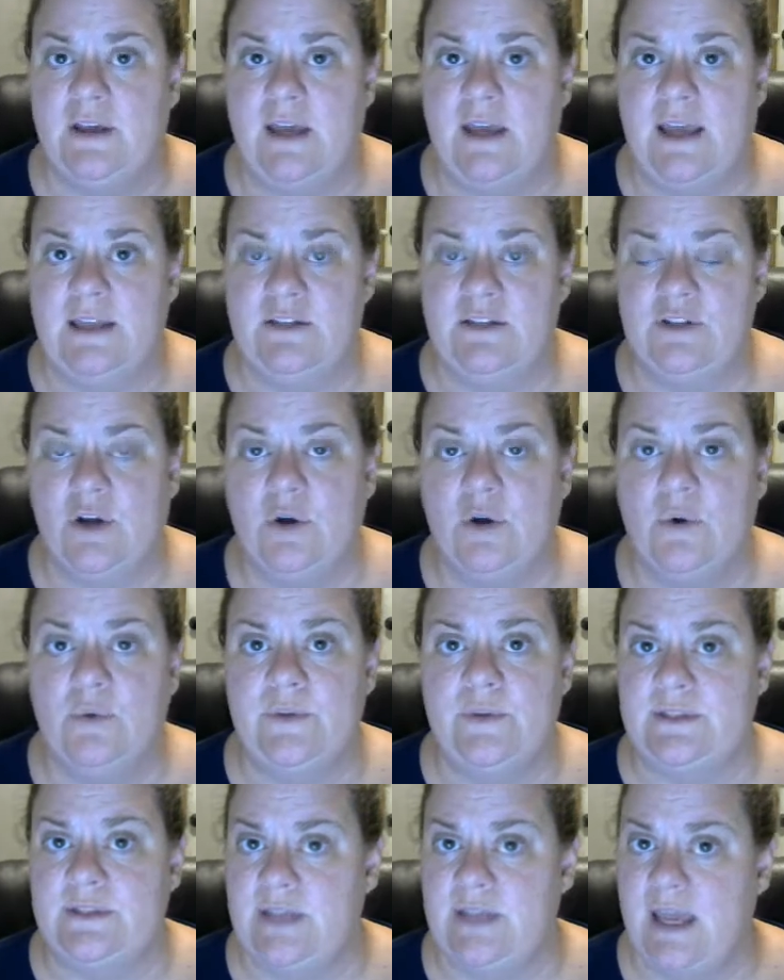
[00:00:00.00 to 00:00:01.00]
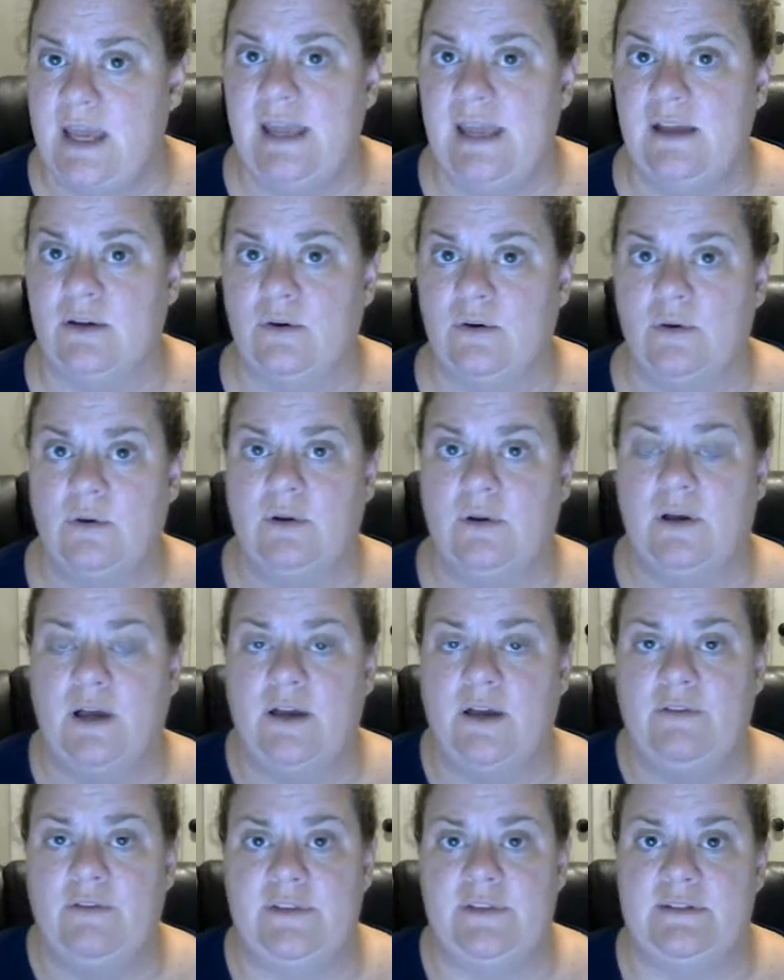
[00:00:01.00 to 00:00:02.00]
and told the tale
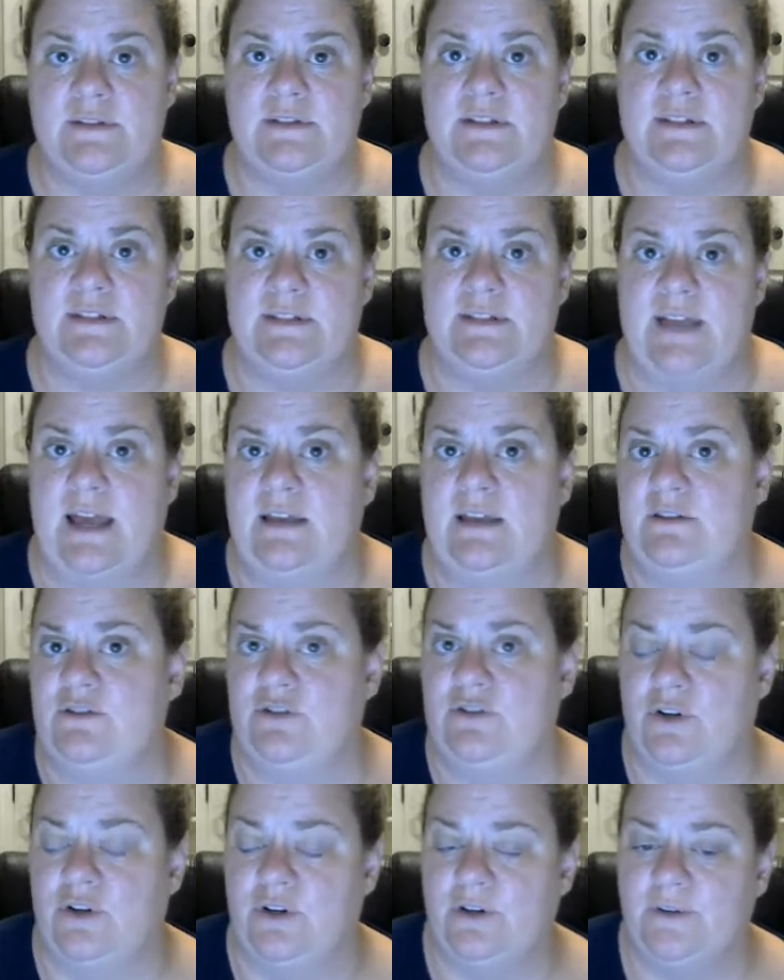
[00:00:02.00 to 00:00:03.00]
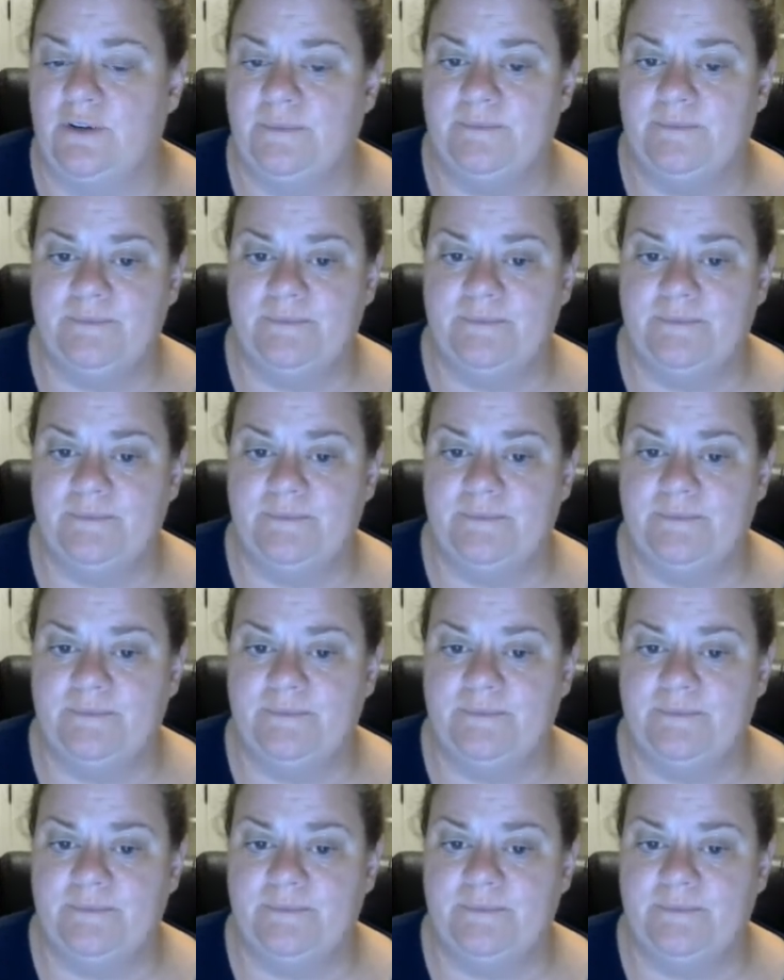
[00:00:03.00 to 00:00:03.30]
of this disaster.